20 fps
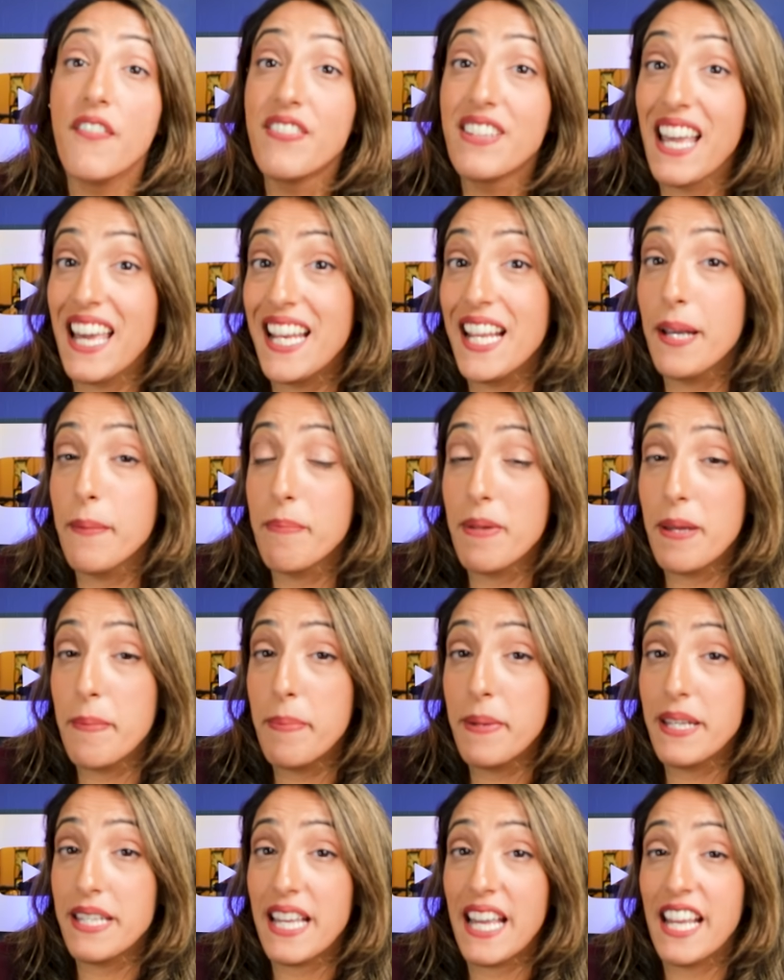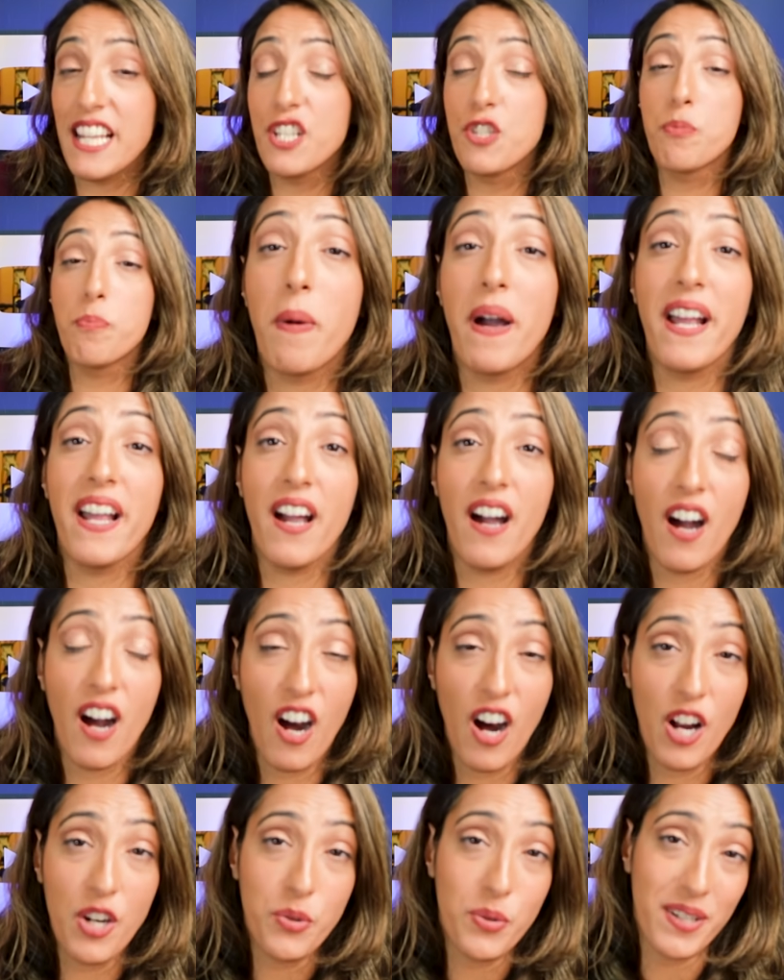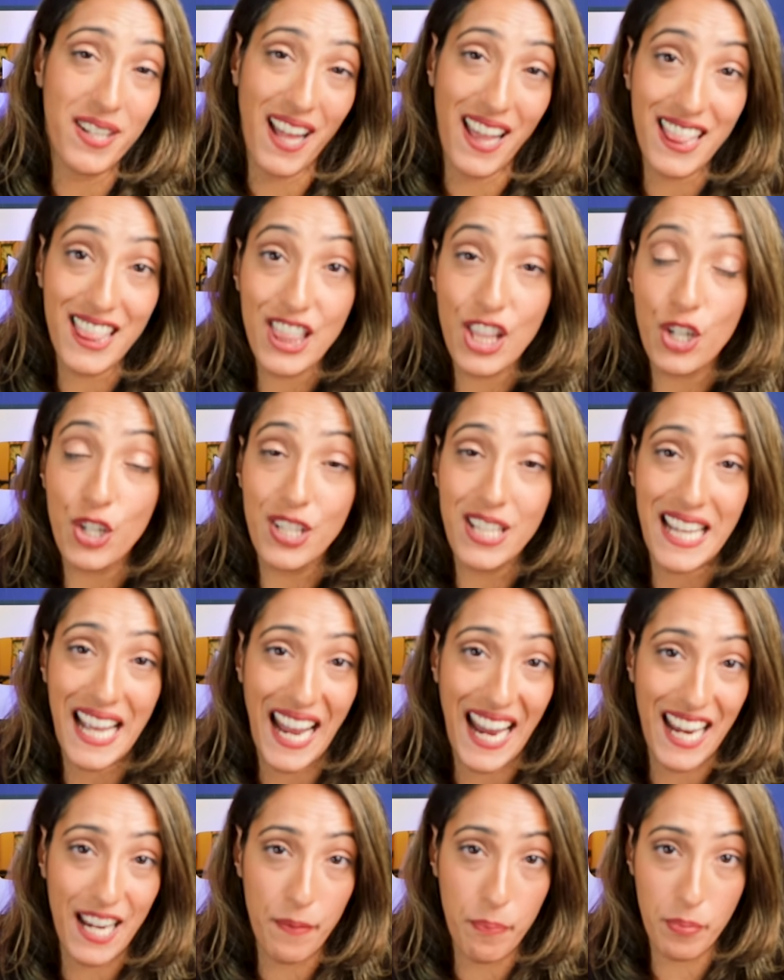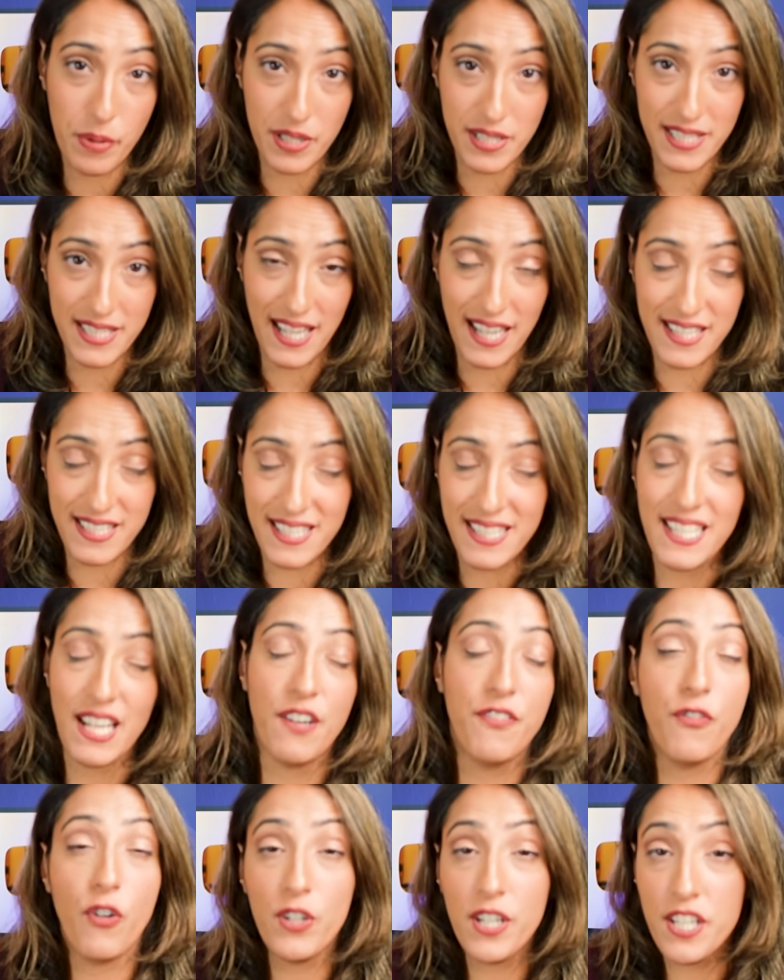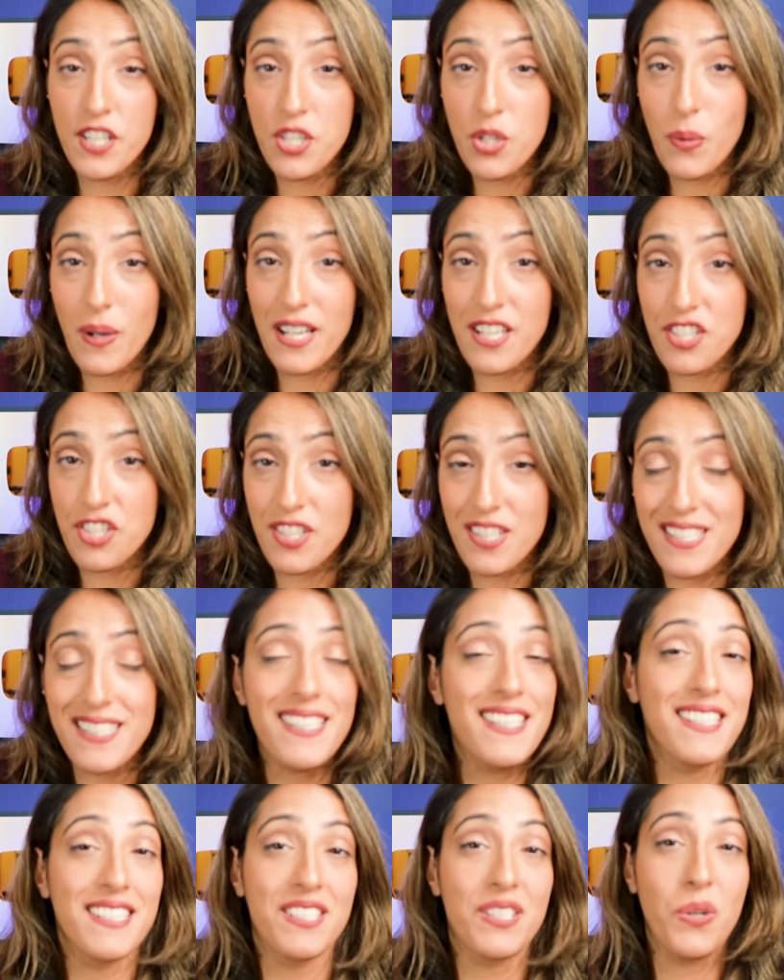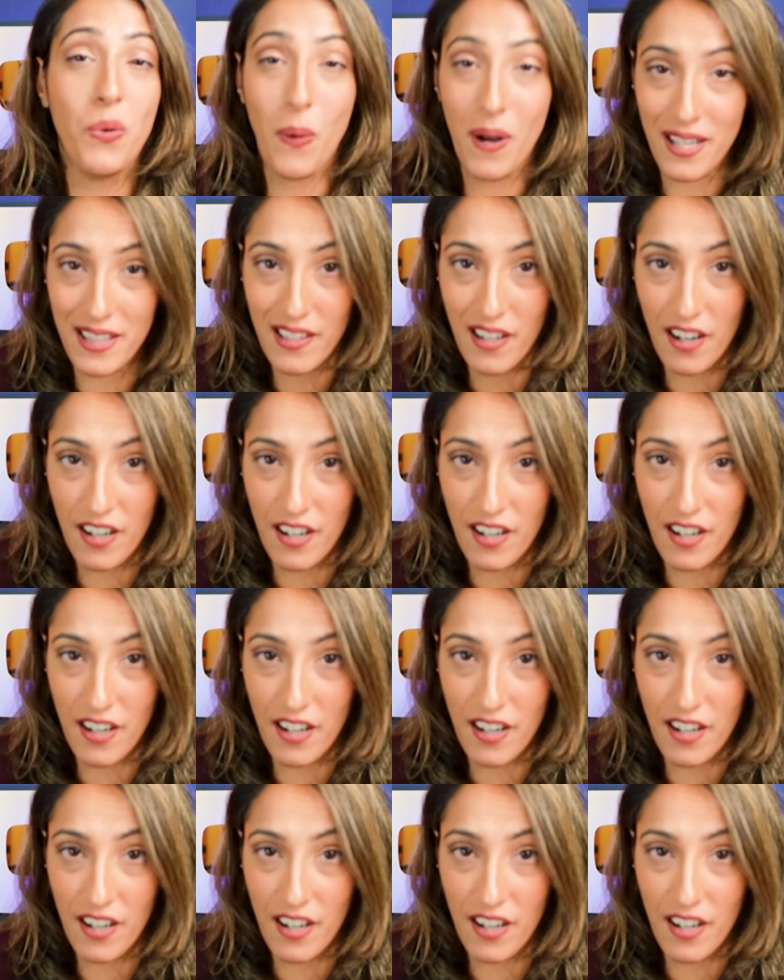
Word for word: of getting B P H by one hundred thirty-eight percent. Now, forty-two inches is quite